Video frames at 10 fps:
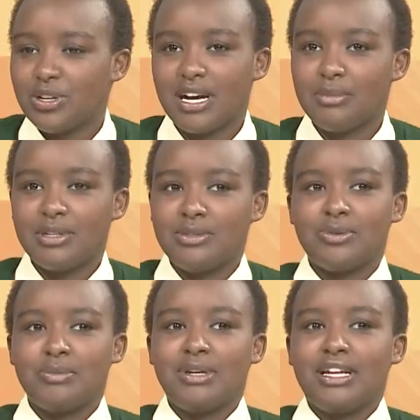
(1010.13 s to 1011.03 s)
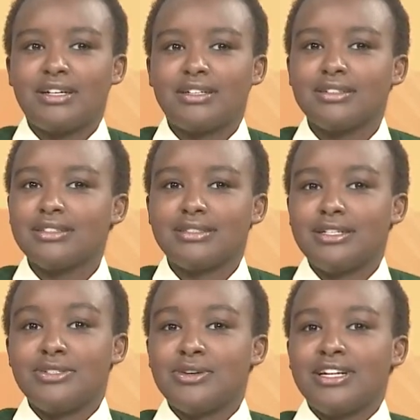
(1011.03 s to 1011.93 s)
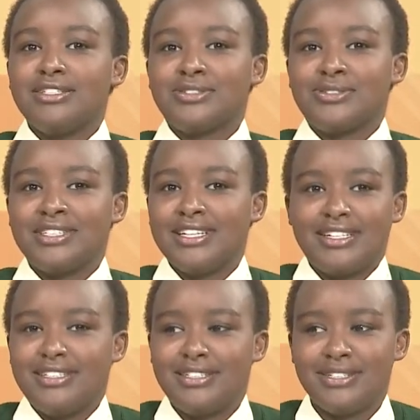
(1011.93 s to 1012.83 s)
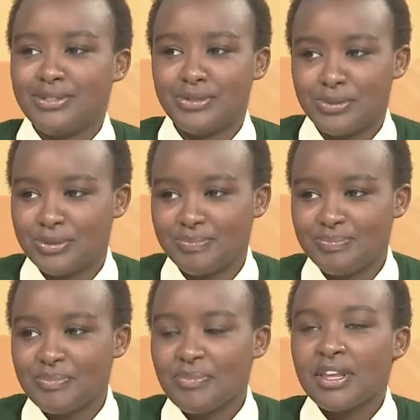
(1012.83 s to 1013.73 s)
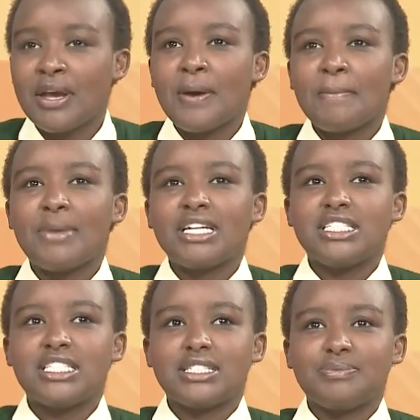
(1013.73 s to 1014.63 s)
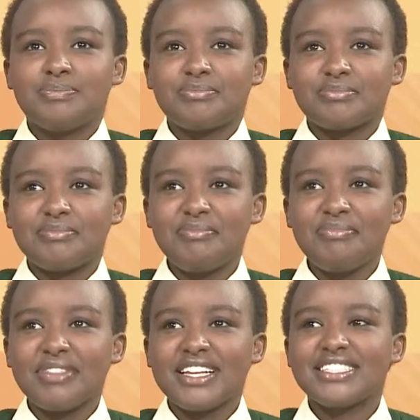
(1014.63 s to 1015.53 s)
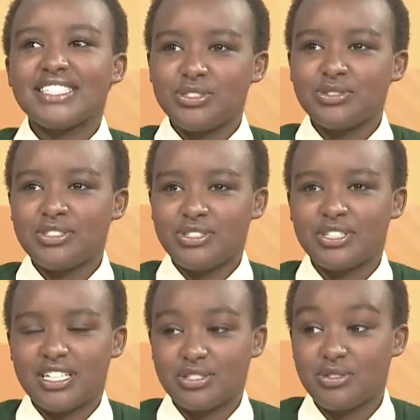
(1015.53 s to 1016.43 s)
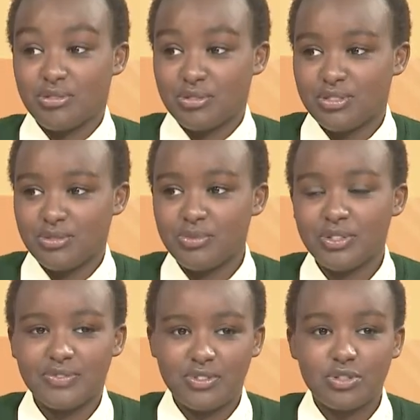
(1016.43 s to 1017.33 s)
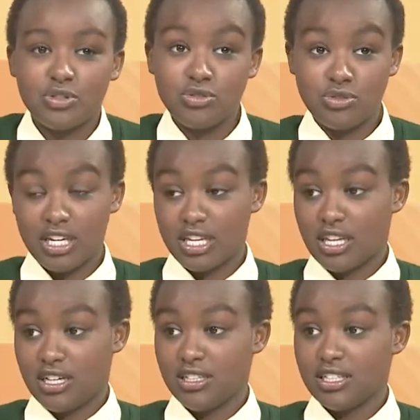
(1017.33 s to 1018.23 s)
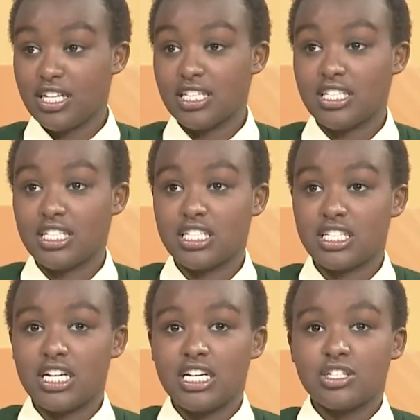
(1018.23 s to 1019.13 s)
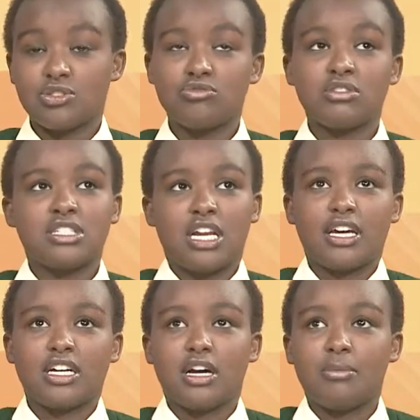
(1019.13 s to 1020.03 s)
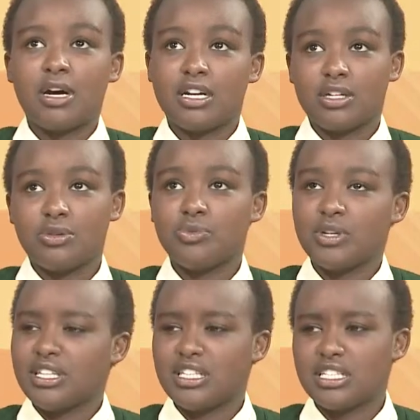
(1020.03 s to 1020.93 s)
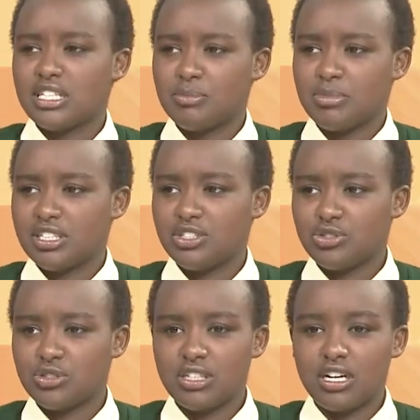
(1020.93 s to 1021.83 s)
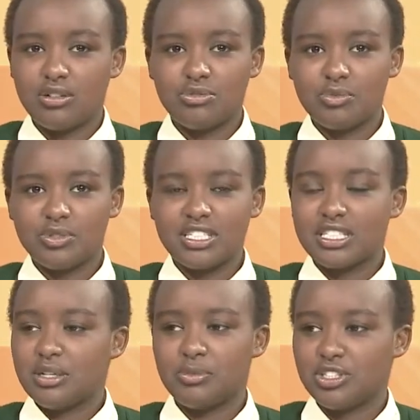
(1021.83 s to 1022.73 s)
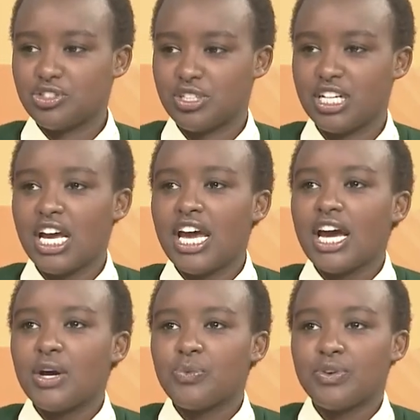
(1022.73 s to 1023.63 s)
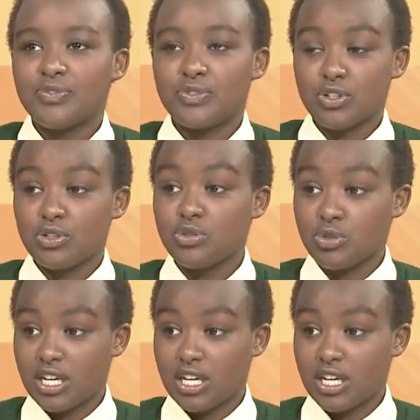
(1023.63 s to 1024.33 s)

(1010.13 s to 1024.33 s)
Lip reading: they will come and they will be like, Central Region? No. But Central Region has grown. We've grown together, and schools like Kabare, who were in the same region, Kagumo, the same region, we've grown